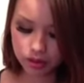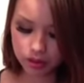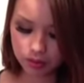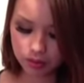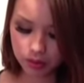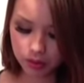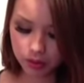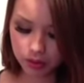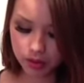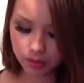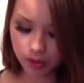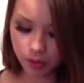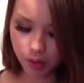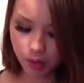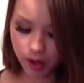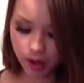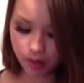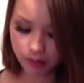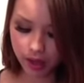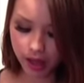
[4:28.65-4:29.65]
something with them a
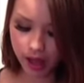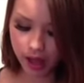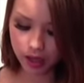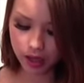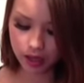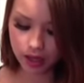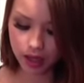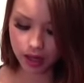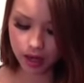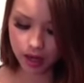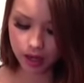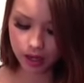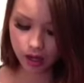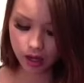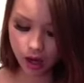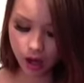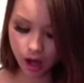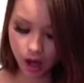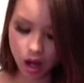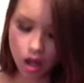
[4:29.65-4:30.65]
while back, and I
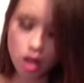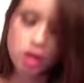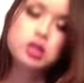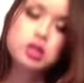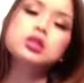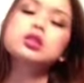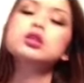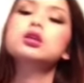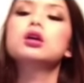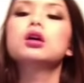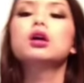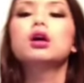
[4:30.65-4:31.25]
got